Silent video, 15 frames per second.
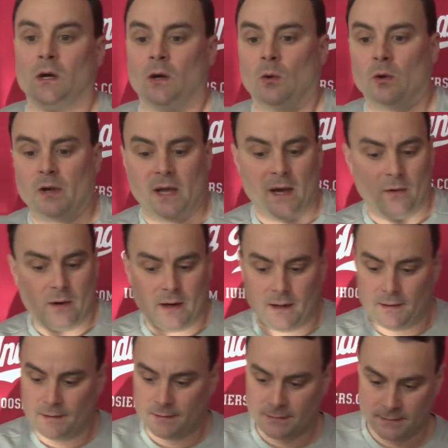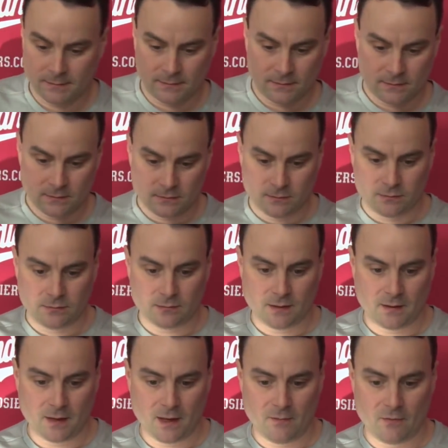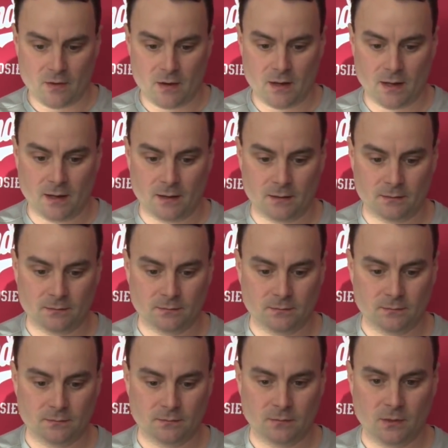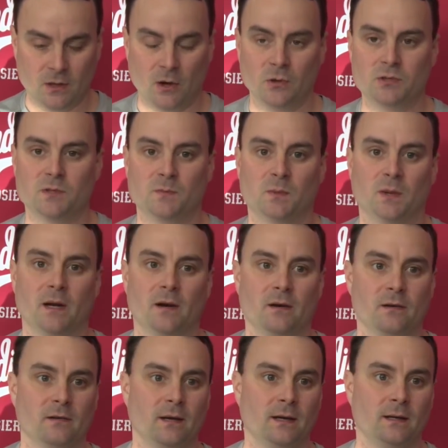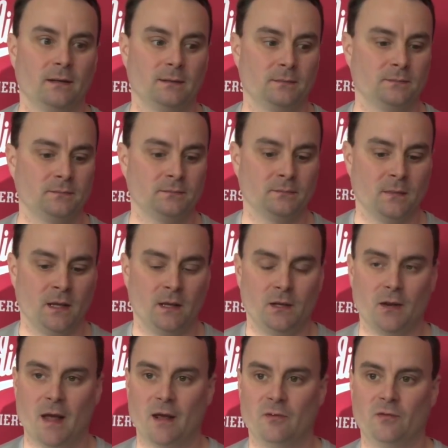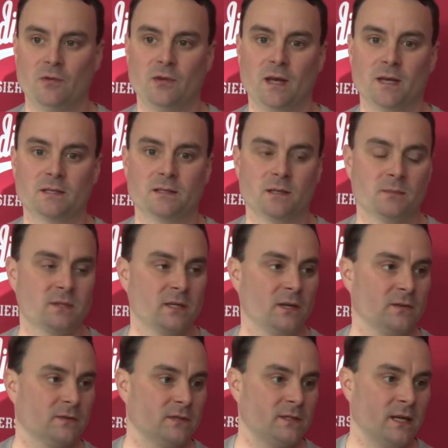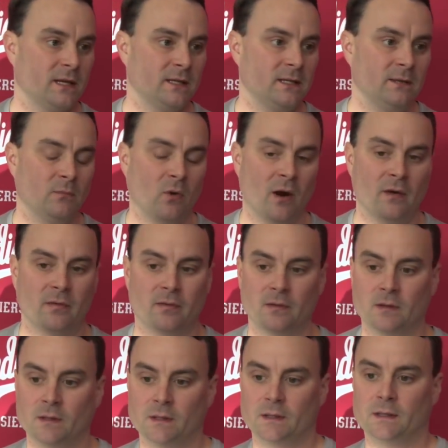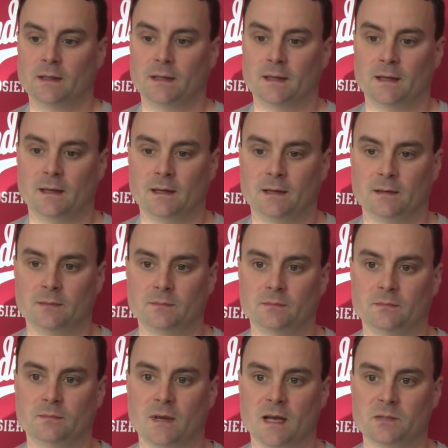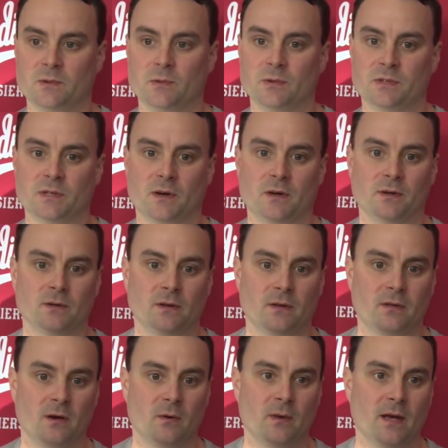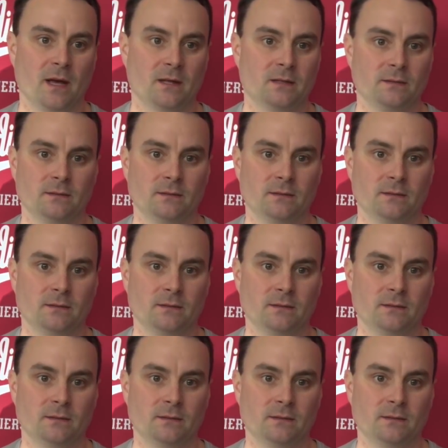Well, yeah, I think every coach and player had a few days to themselves to take a deep breath. As we returned, I thought we had